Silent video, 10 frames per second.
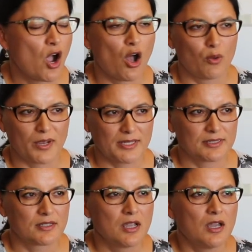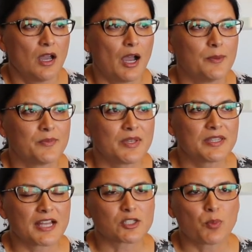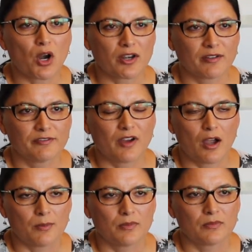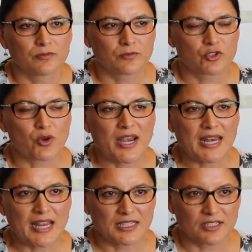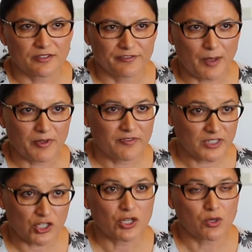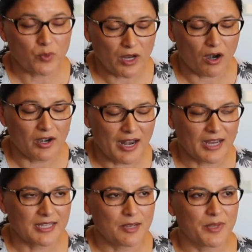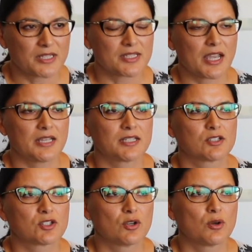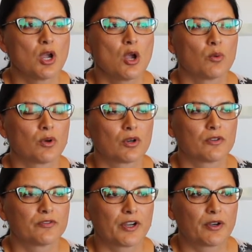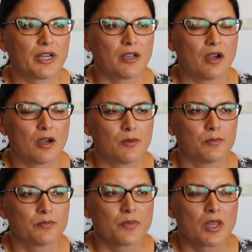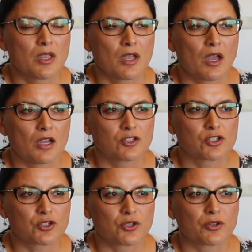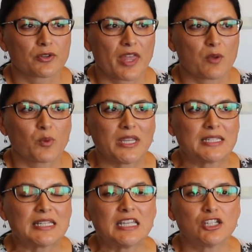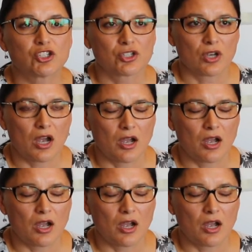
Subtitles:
Always. That's part of training as a family physician, and we are an academic site, and so we're very sure that we teach